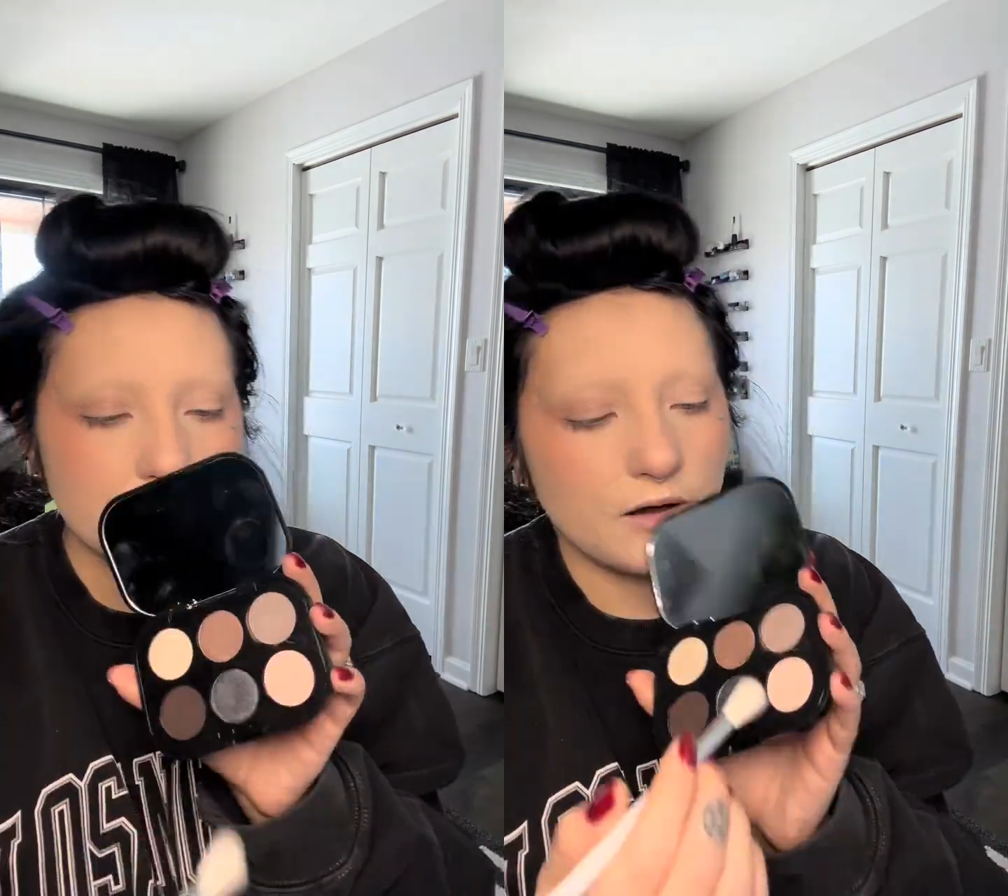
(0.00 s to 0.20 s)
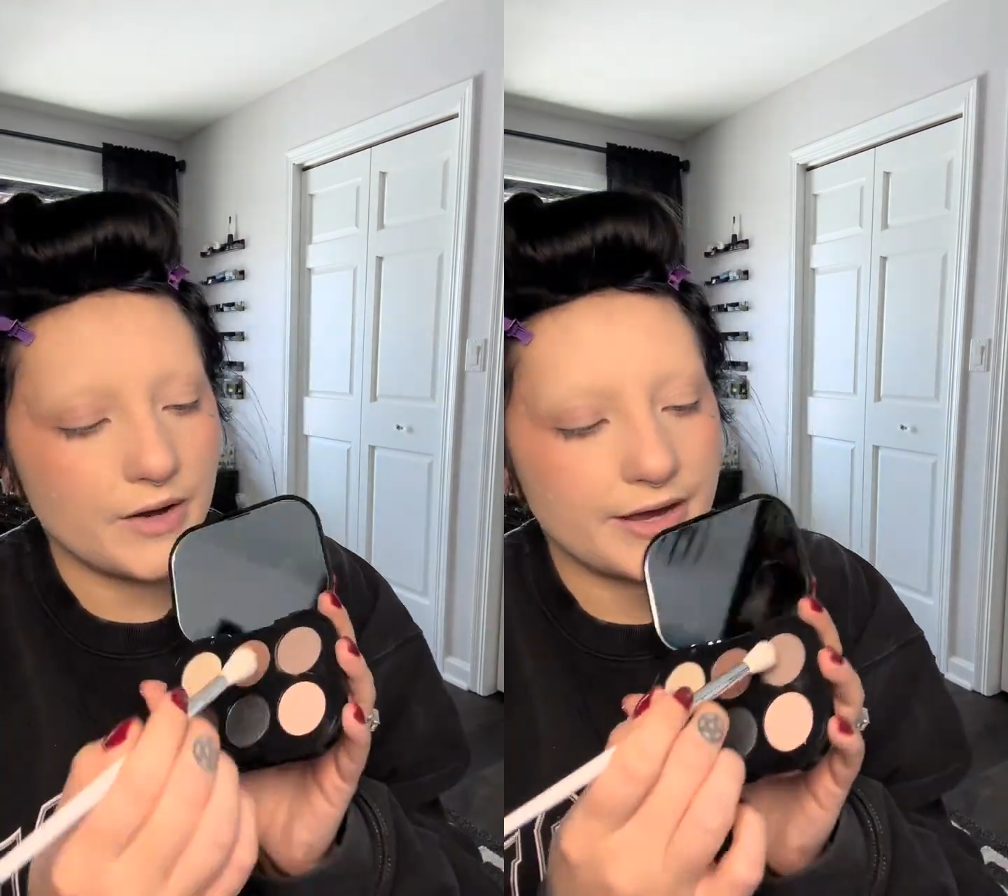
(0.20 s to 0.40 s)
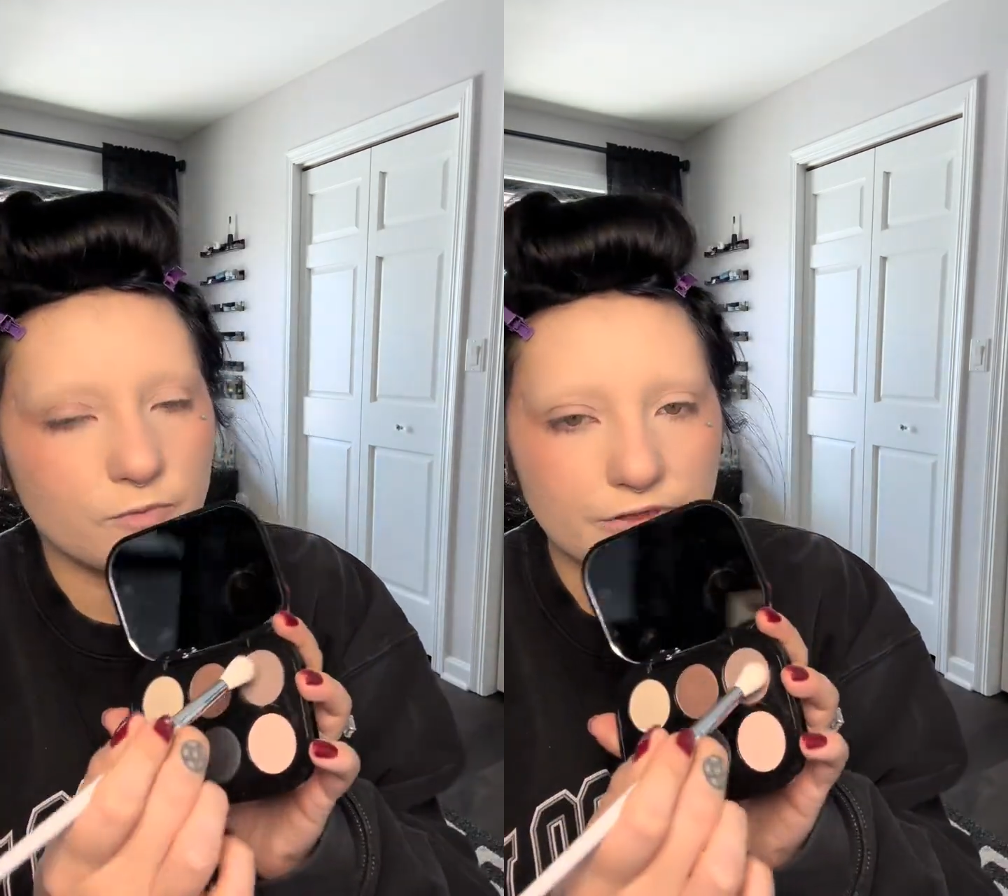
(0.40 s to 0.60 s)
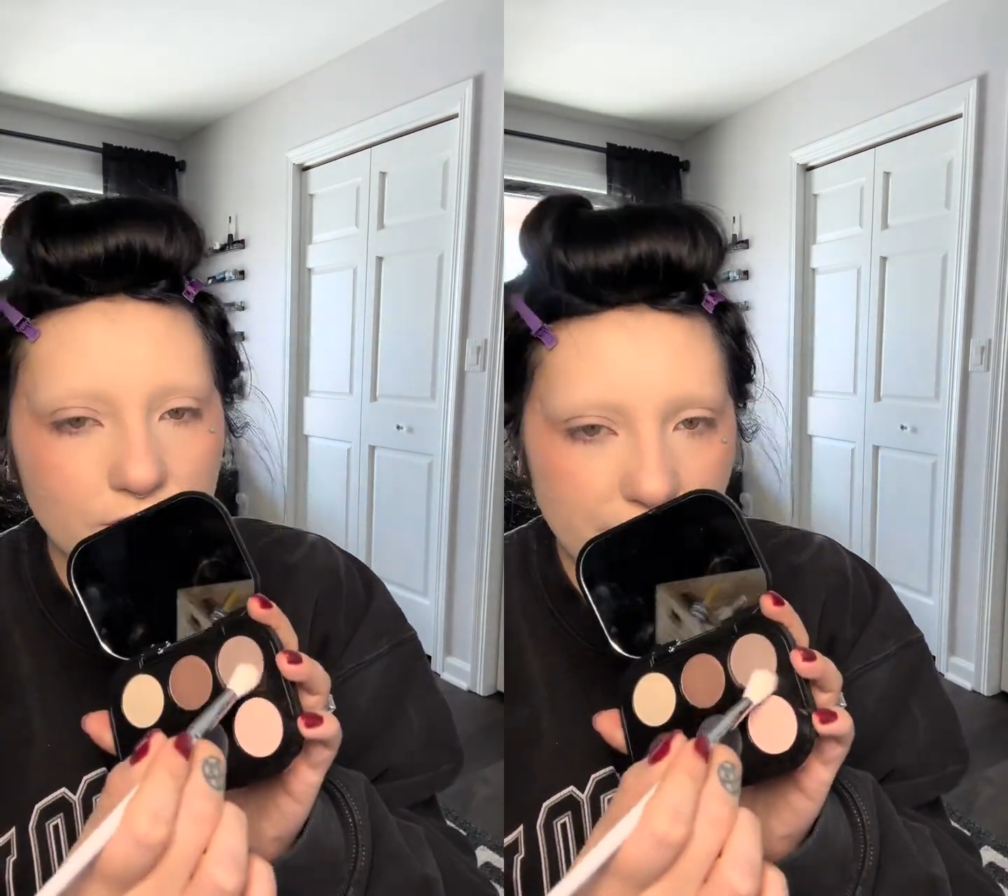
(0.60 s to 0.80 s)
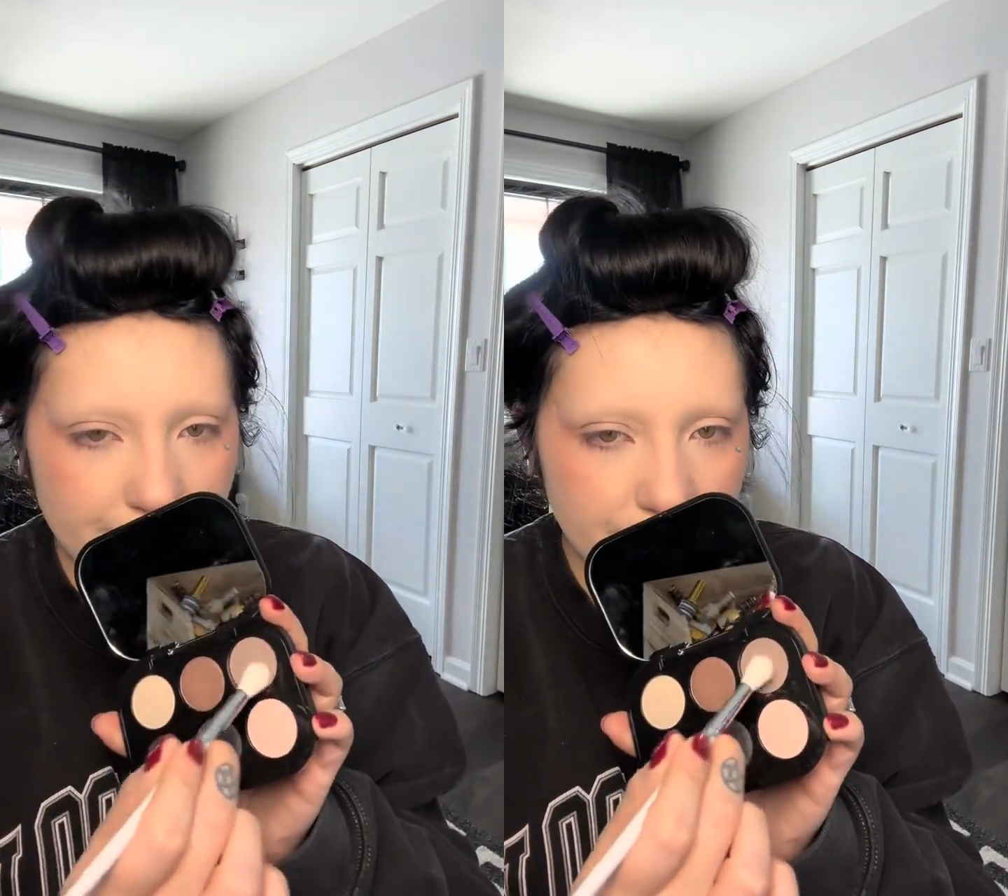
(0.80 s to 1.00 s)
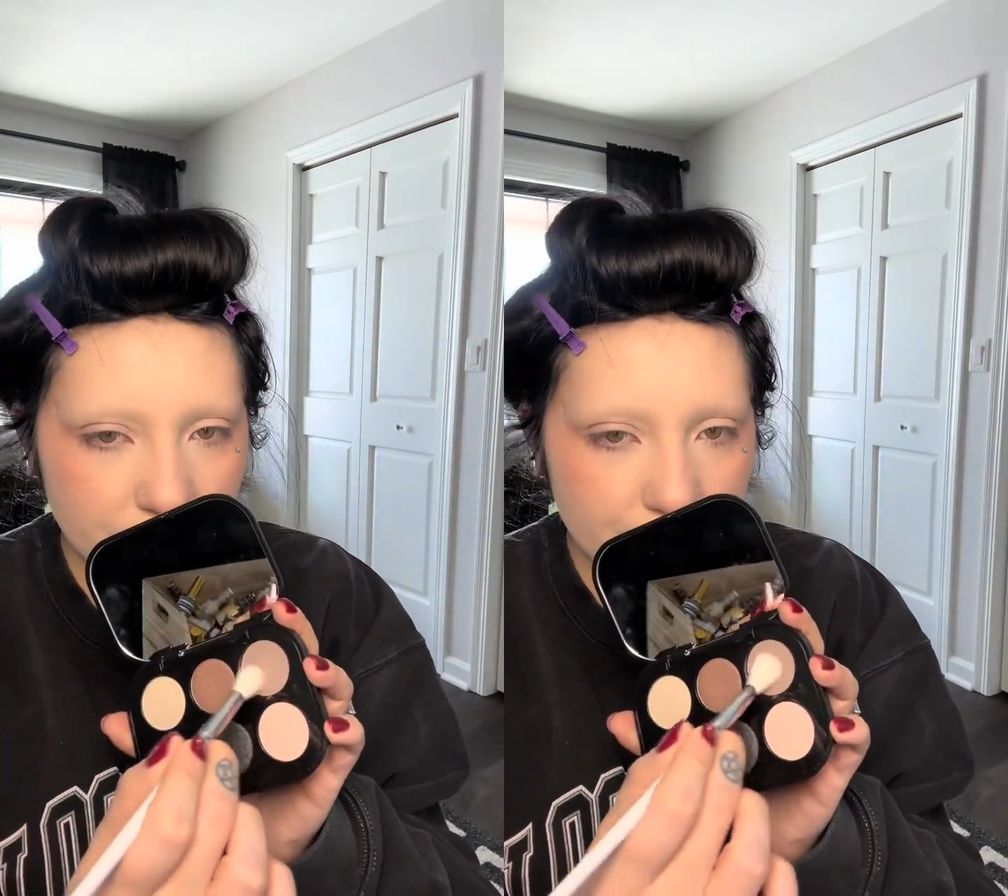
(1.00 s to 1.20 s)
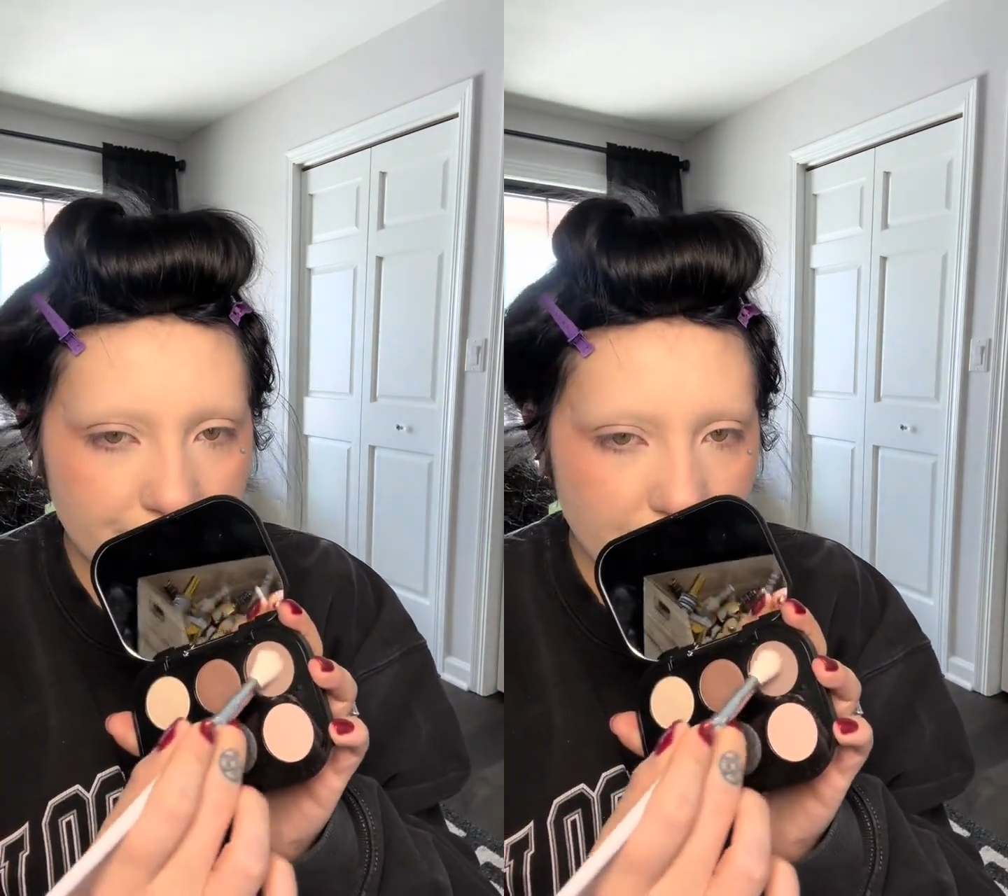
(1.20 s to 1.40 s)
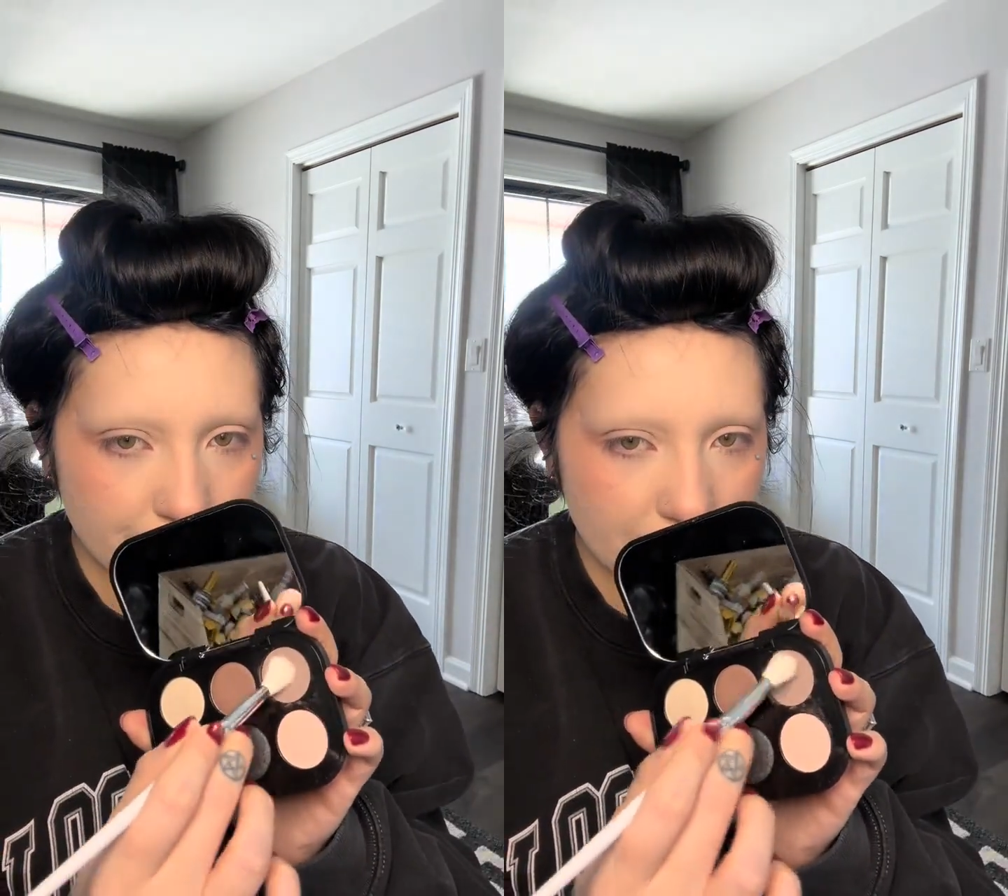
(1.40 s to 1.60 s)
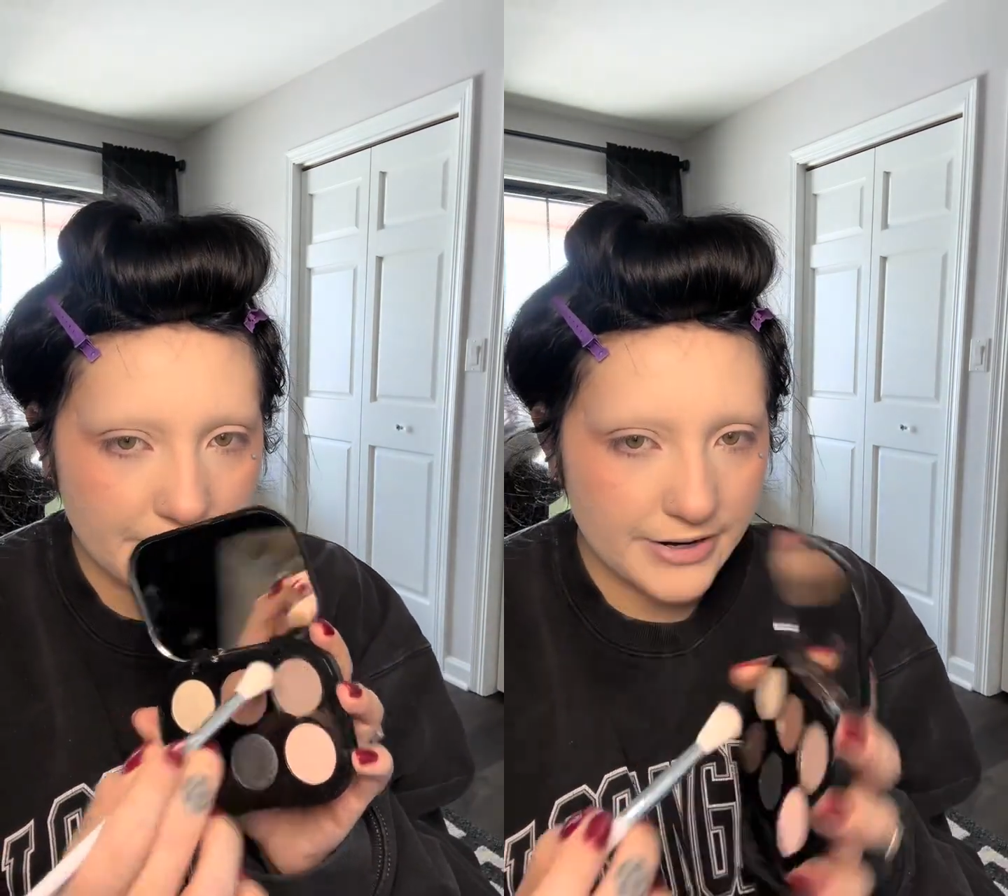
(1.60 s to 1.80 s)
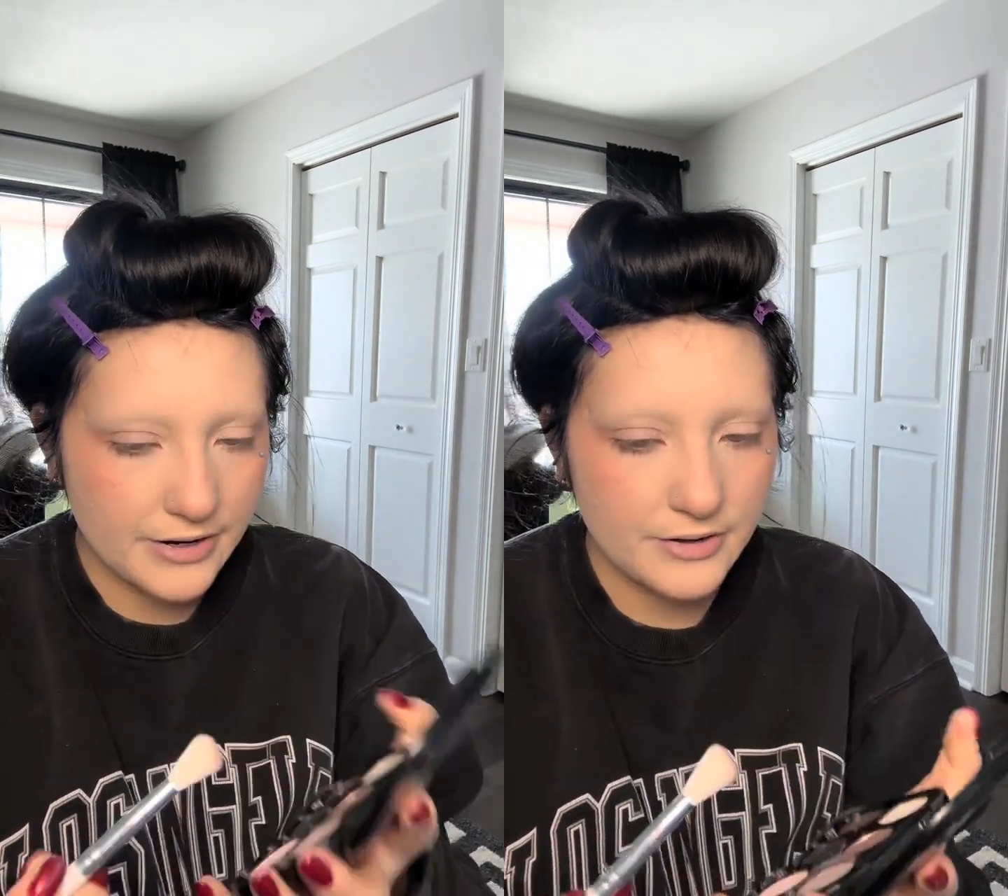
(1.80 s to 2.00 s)
gonna go in with Clear History up
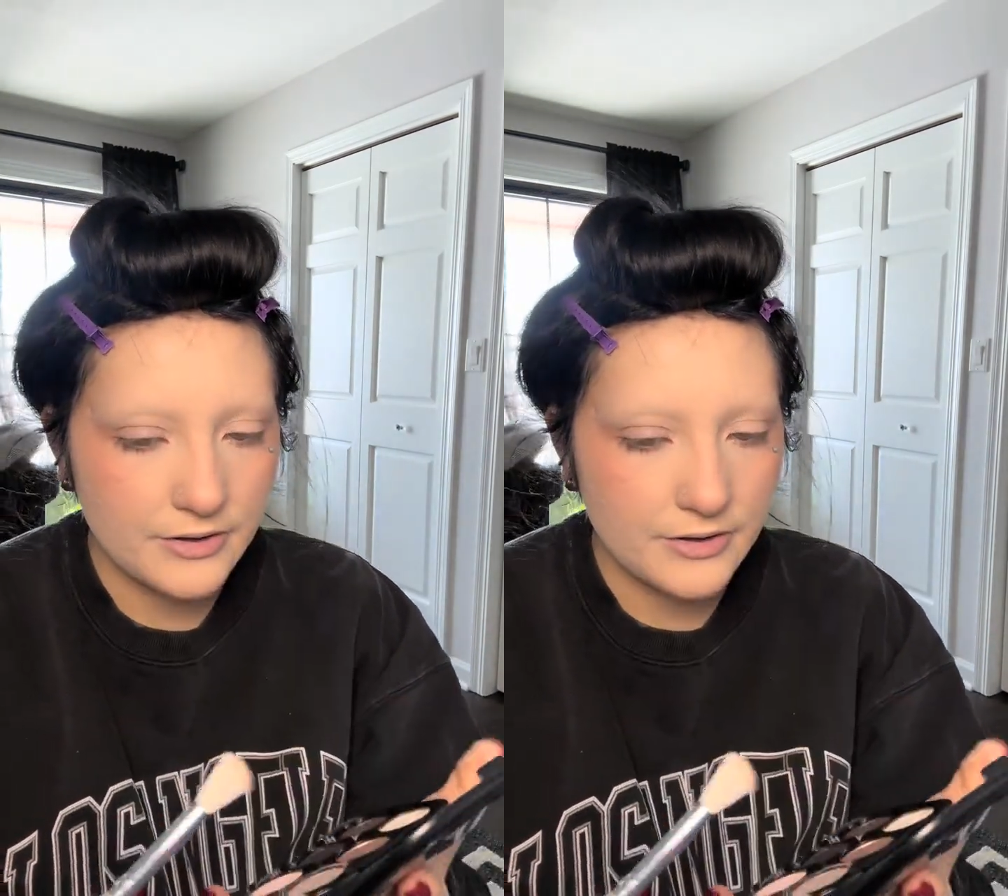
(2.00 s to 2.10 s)
here.